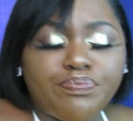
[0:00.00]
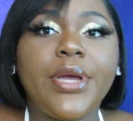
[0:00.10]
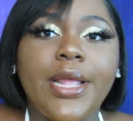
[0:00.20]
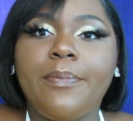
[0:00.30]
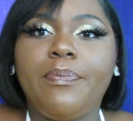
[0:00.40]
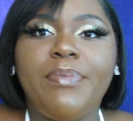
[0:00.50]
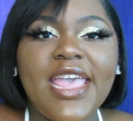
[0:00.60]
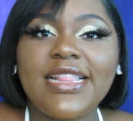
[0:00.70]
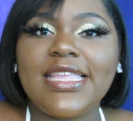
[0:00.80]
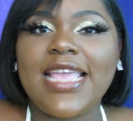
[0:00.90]
But
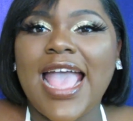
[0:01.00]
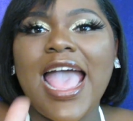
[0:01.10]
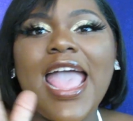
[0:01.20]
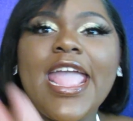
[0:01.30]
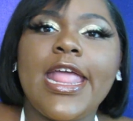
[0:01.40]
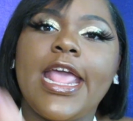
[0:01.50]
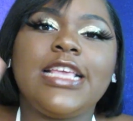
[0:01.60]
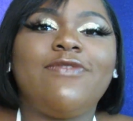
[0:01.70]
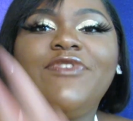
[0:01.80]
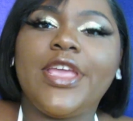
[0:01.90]
back then I had
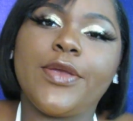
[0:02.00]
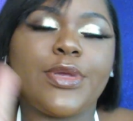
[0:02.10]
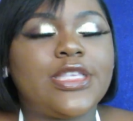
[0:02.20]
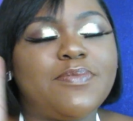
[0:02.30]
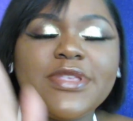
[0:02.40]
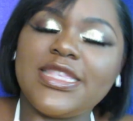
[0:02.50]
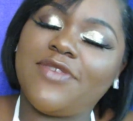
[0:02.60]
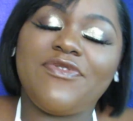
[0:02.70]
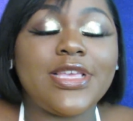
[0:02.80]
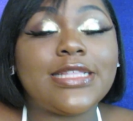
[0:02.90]
a very
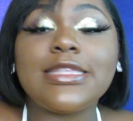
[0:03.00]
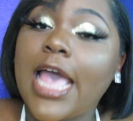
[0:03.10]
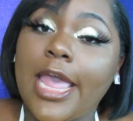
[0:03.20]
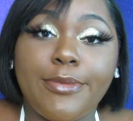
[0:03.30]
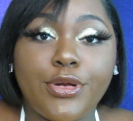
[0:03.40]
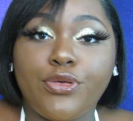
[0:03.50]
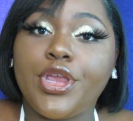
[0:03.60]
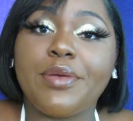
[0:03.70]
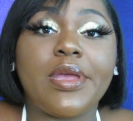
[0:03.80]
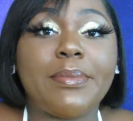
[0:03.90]
specific type. Do you hear me?